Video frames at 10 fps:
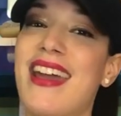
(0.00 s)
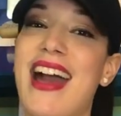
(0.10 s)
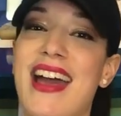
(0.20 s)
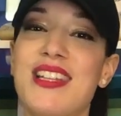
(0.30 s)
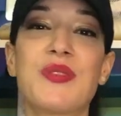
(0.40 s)

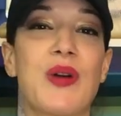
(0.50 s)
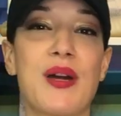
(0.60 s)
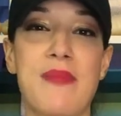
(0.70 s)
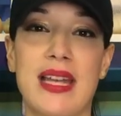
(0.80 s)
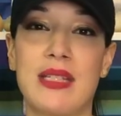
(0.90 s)
Hey guys,
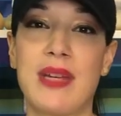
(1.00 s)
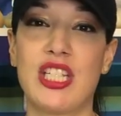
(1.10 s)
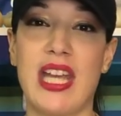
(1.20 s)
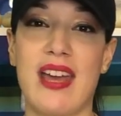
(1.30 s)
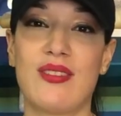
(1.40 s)
welcome back to my
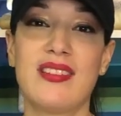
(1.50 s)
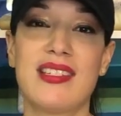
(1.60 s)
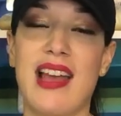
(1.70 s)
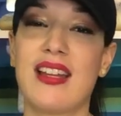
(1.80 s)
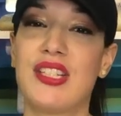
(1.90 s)
channel,
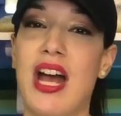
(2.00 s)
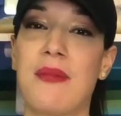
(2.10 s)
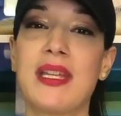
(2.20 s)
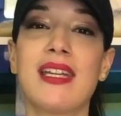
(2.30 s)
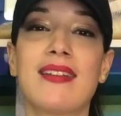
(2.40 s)

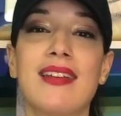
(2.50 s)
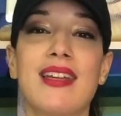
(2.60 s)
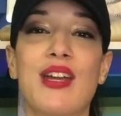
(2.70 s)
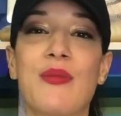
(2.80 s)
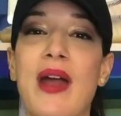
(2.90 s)
Stylishobby,
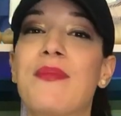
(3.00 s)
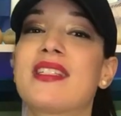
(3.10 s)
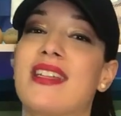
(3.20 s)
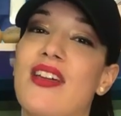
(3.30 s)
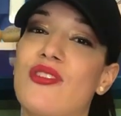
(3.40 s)
and where I
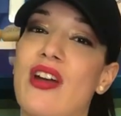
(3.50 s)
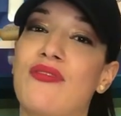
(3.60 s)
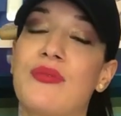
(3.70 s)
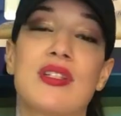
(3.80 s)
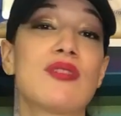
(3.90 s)
put together an
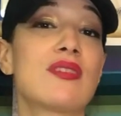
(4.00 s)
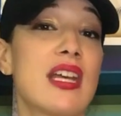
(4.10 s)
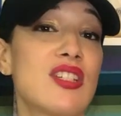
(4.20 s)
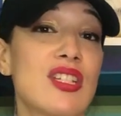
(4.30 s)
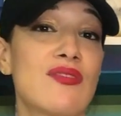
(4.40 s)
outfit with shoes
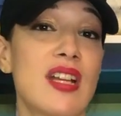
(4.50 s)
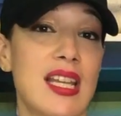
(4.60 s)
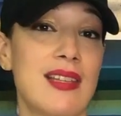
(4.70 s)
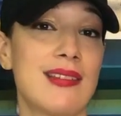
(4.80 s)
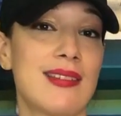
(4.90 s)
that just
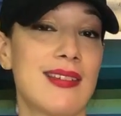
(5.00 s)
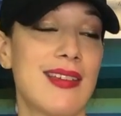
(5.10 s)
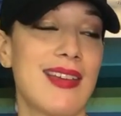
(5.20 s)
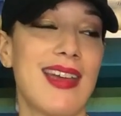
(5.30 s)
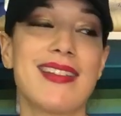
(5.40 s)
released.
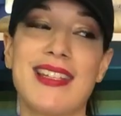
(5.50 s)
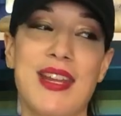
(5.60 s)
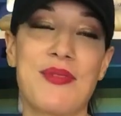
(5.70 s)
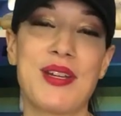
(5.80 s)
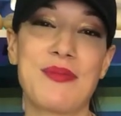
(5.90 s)
And
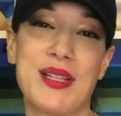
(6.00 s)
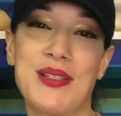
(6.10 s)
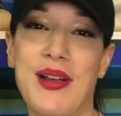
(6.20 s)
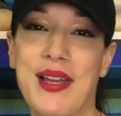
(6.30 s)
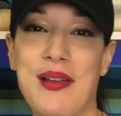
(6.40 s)
today we're going to be
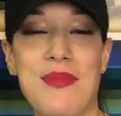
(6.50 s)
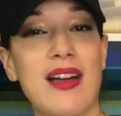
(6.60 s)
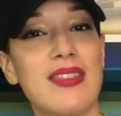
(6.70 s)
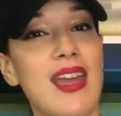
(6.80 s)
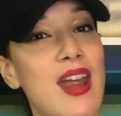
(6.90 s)
talking
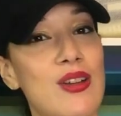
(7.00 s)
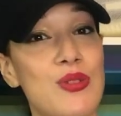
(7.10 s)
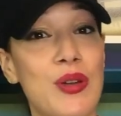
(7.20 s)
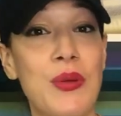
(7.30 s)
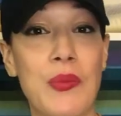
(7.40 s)
about the Air
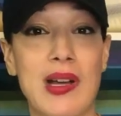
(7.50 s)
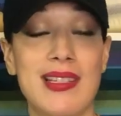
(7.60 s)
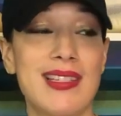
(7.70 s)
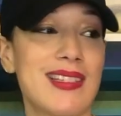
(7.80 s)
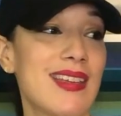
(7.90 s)
Jordan
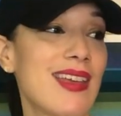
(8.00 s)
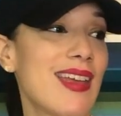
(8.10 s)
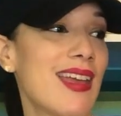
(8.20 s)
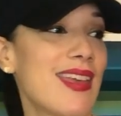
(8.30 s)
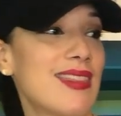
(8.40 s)
1s
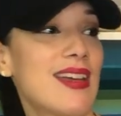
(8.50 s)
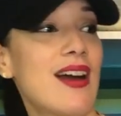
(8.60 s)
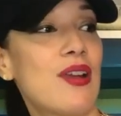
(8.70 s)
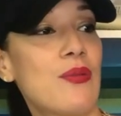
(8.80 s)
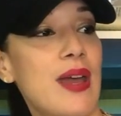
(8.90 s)
in the
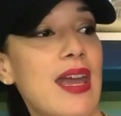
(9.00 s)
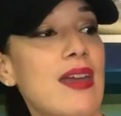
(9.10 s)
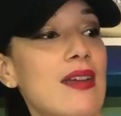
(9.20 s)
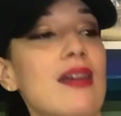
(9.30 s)
colorway